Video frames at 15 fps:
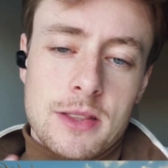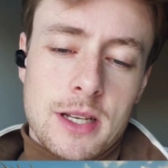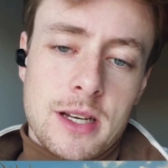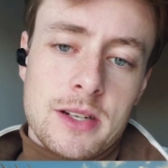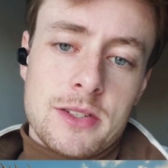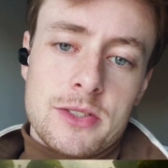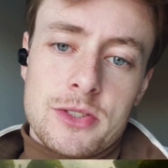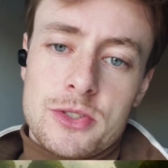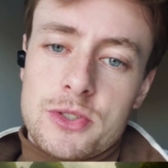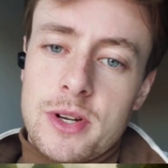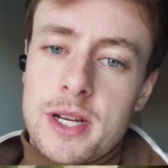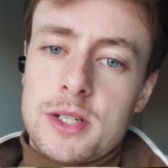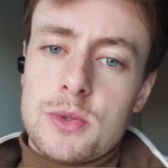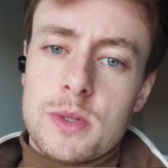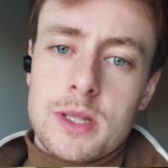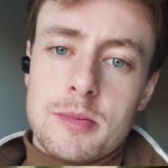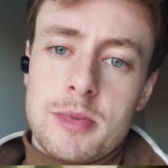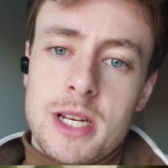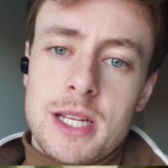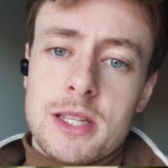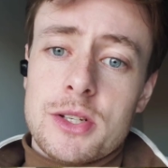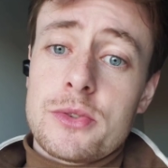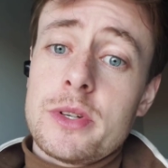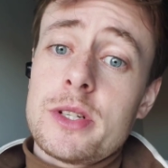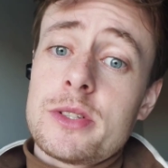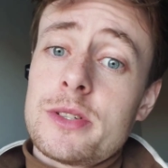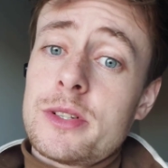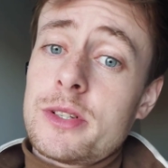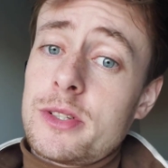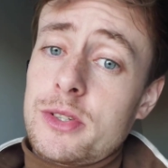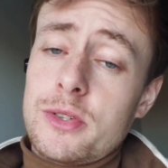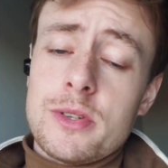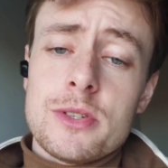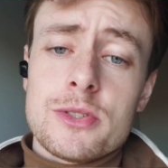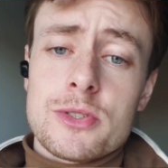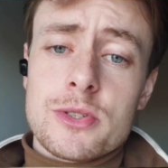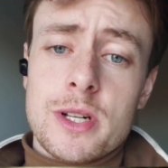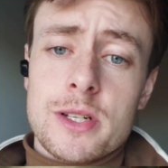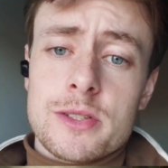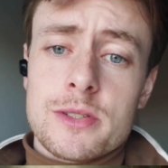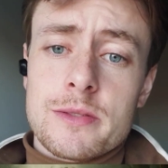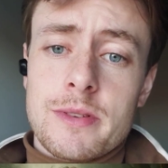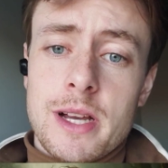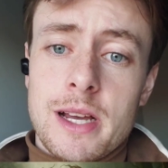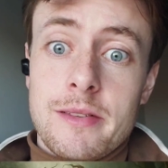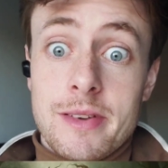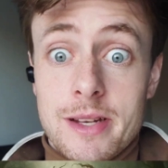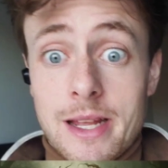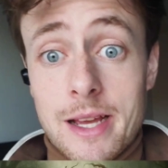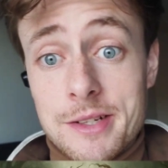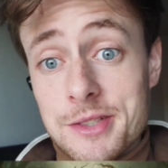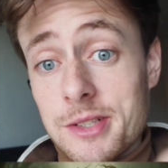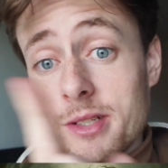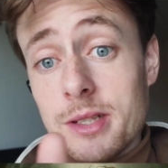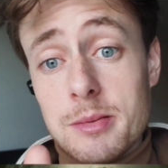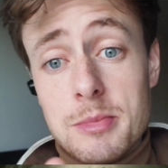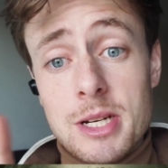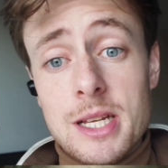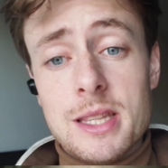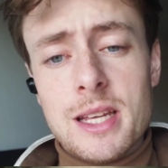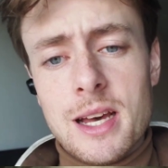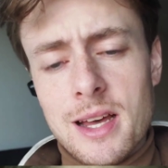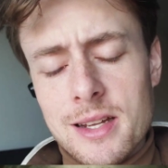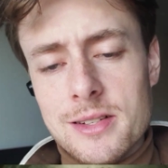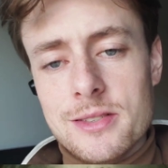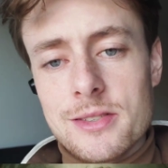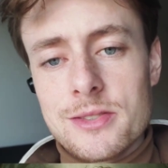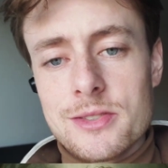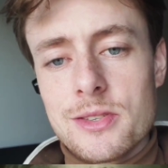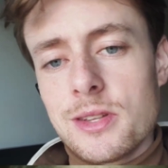The hunters are trying to eliminate the creature's trying to survive and actually eliminate the hunters.